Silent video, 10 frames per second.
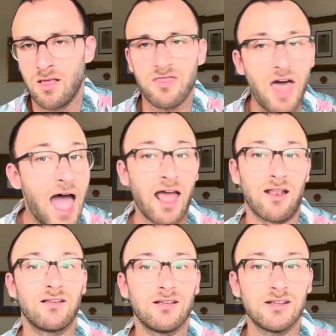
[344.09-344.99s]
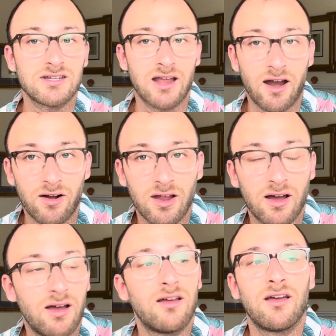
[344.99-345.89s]
That is an
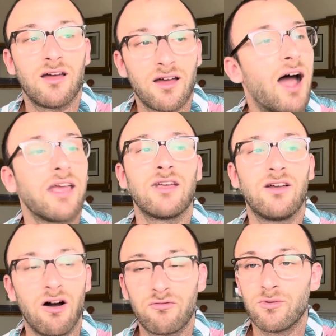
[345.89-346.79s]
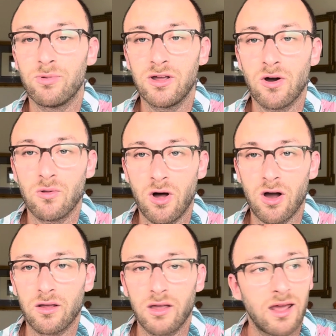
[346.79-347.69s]
area I can comfortably go
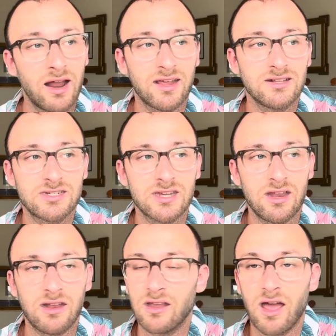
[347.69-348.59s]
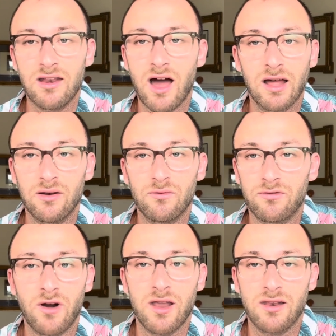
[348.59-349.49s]
long, and I can sit in and not
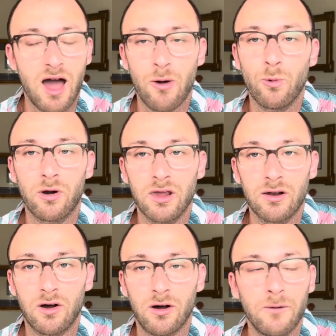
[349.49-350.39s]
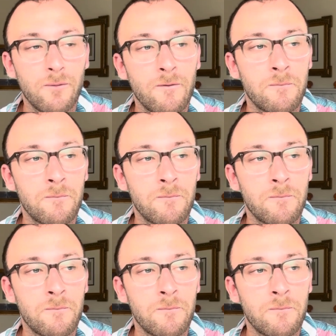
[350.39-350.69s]
fret, not worry at all.